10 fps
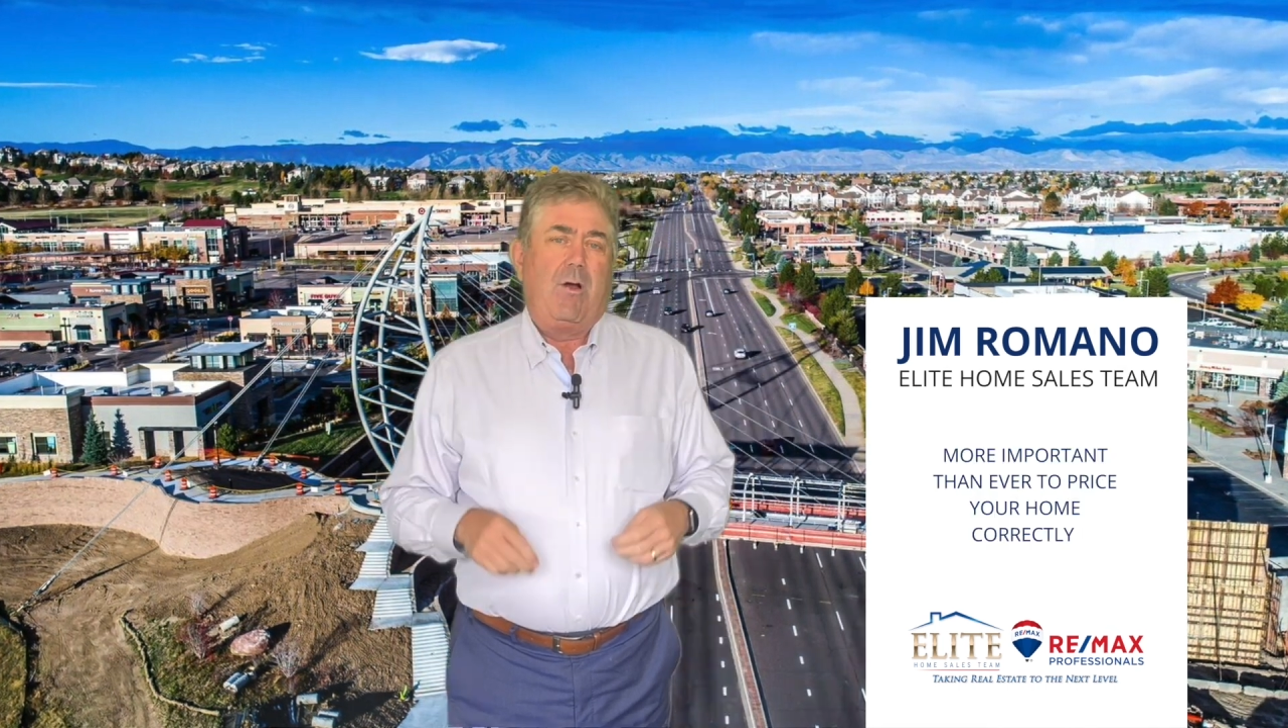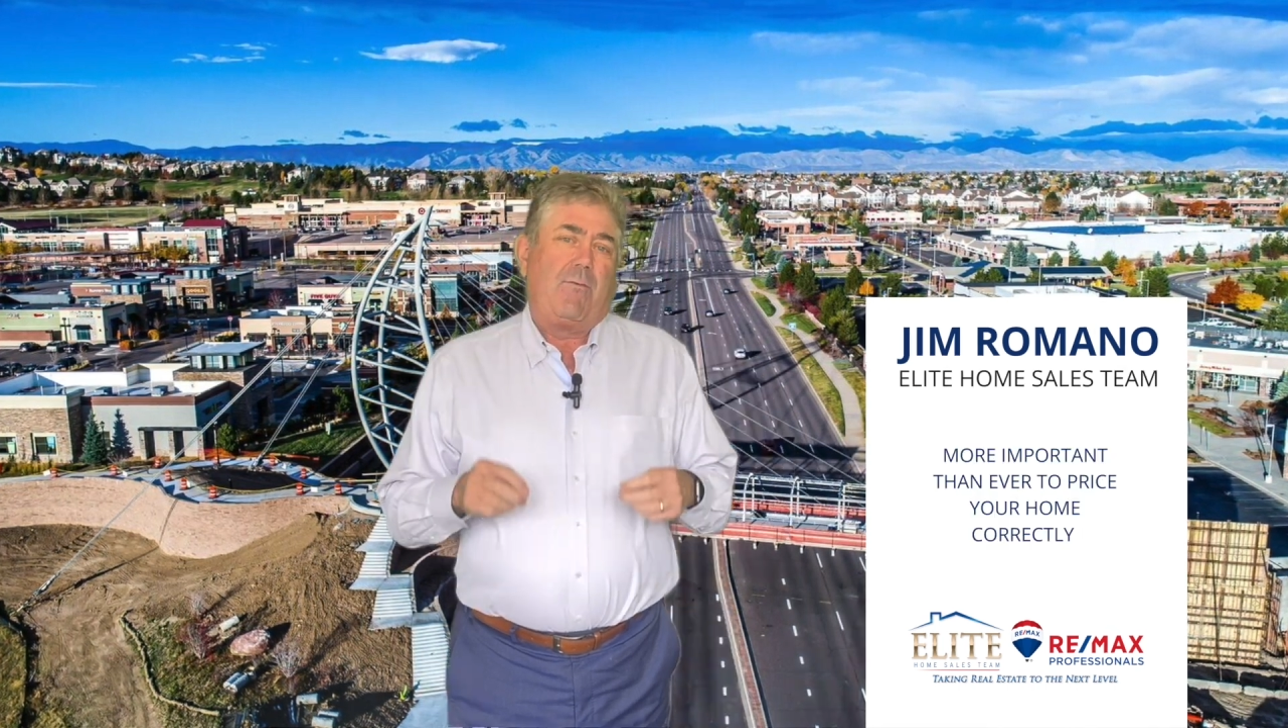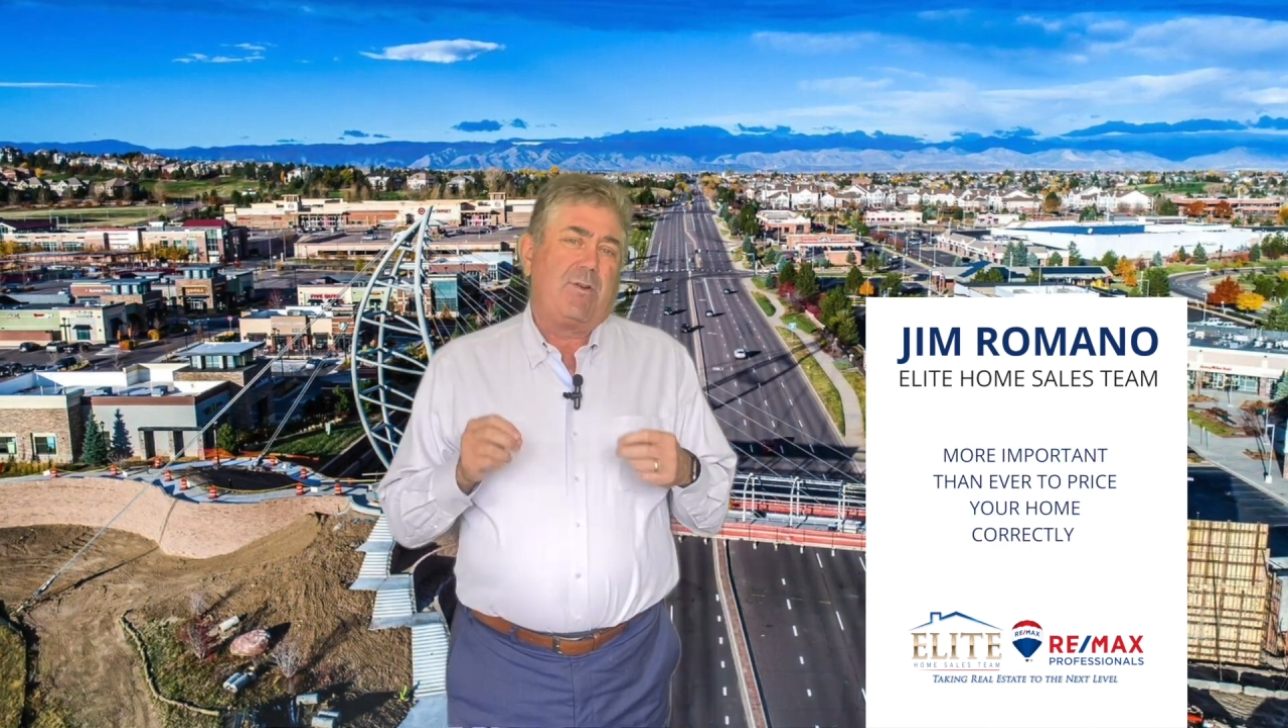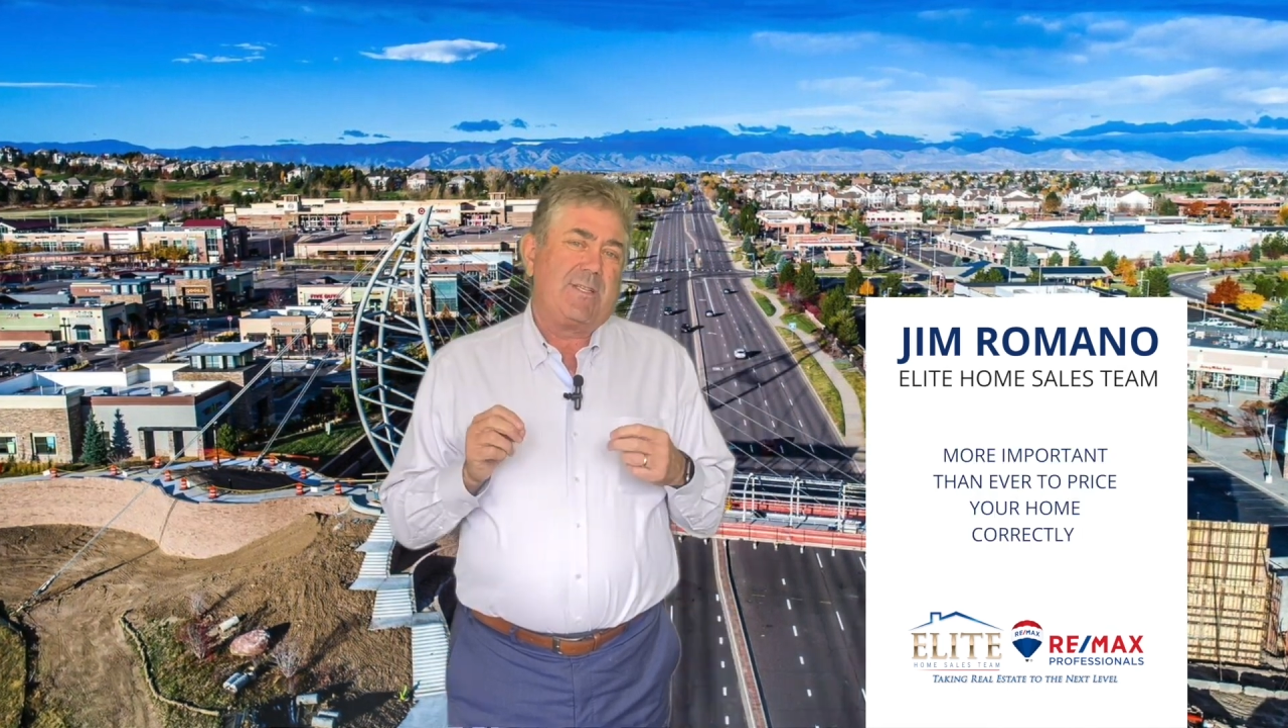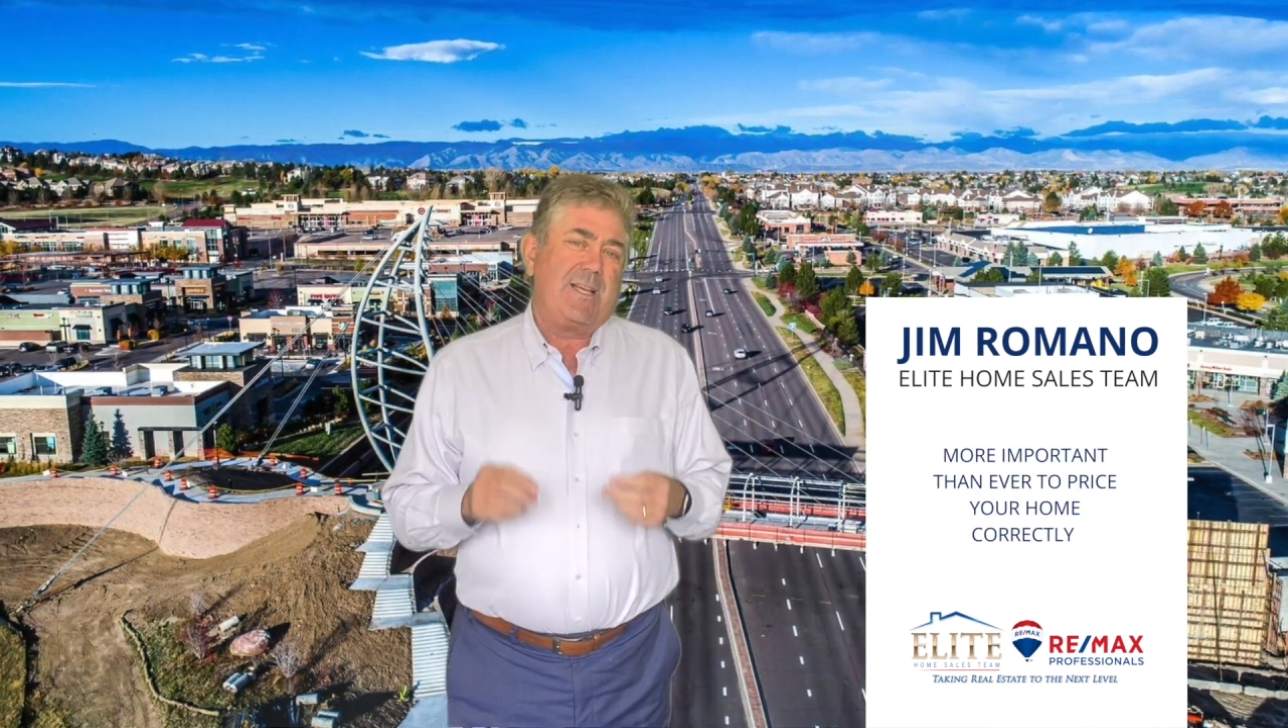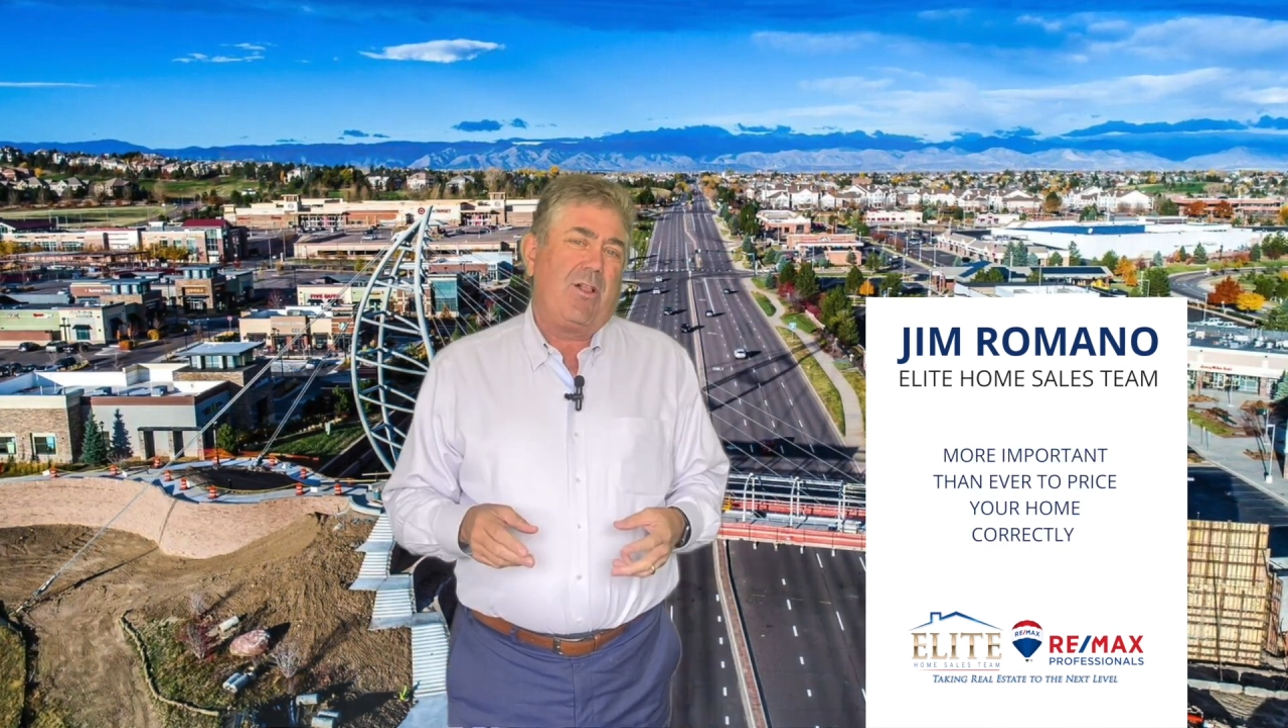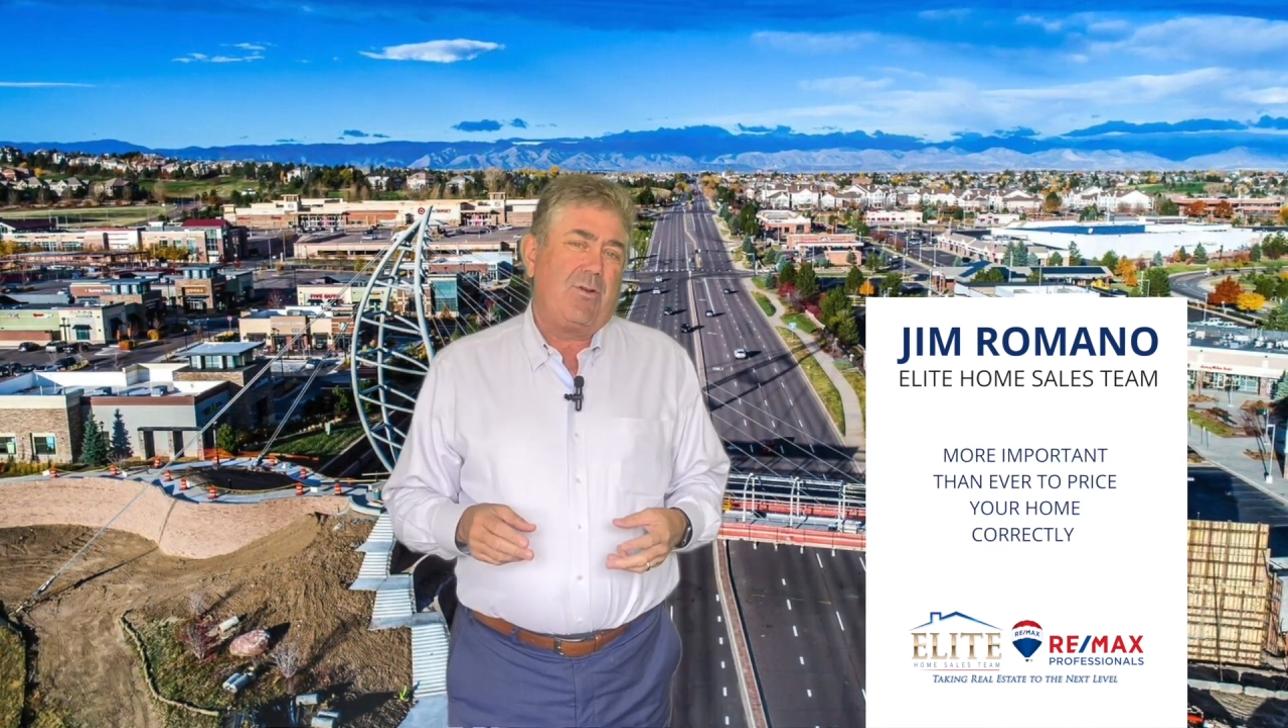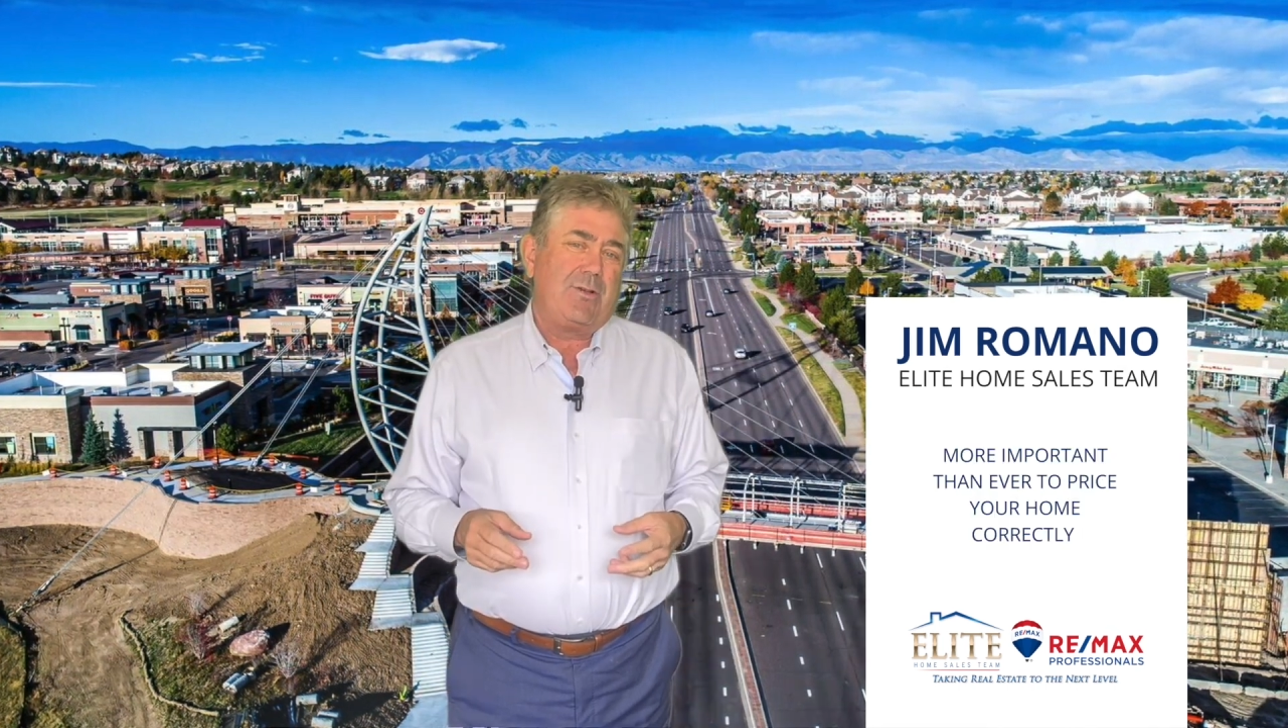For sellers,